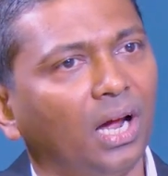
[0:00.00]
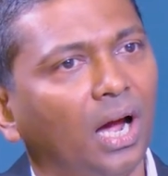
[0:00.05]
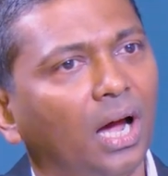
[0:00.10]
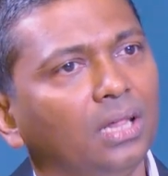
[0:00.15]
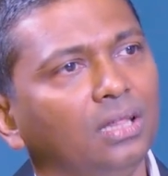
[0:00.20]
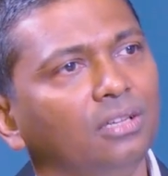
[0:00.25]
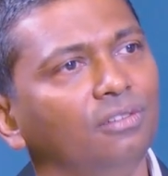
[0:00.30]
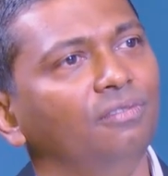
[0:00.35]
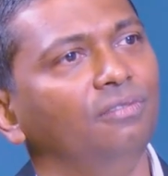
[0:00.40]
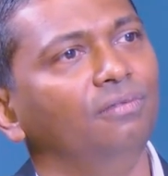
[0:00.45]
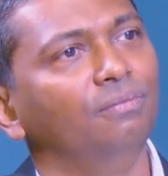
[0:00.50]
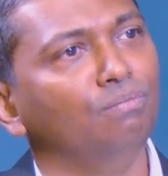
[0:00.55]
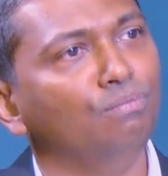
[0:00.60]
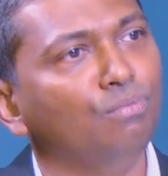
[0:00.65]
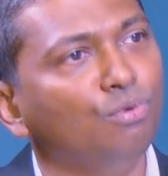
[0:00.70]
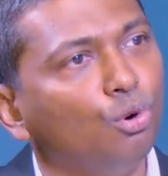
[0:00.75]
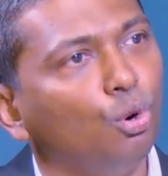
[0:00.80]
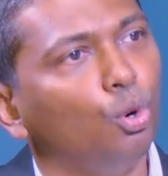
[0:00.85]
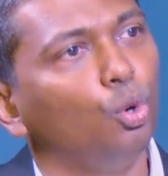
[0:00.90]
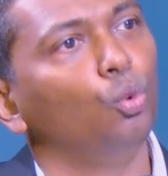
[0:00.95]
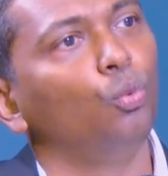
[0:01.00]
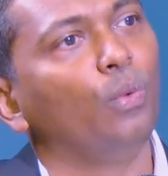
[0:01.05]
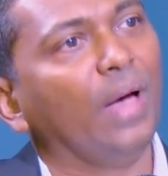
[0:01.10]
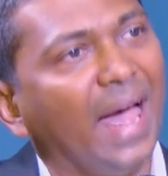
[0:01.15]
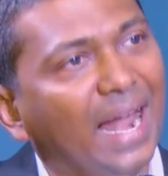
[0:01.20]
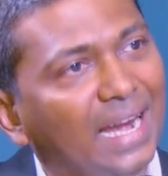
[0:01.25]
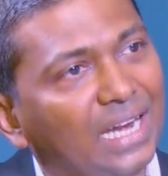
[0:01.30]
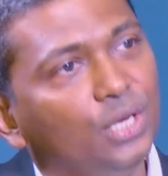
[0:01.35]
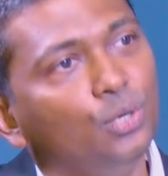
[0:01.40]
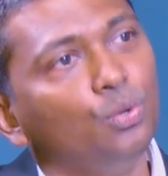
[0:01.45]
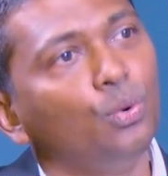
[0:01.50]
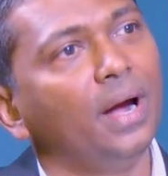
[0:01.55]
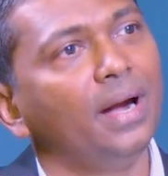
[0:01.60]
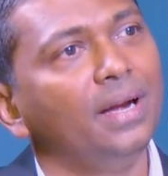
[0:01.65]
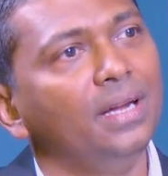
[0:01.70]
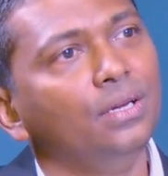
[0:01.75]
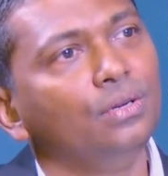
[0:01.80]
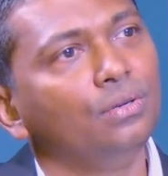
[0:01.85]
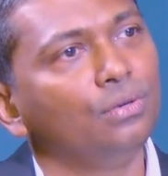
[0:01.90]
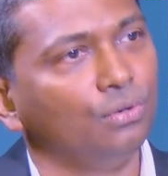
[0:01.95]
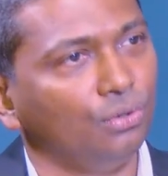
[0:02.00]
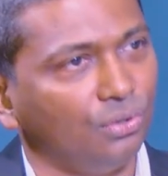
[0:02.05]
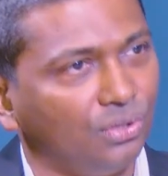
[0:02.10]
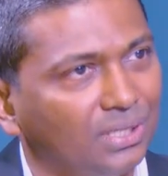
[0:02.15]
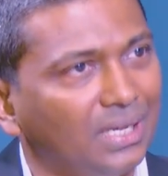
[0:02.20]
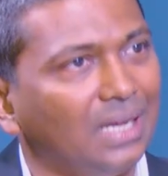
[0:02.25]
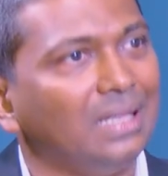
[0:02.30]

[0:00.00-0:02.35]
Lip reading: are the more value-adding goods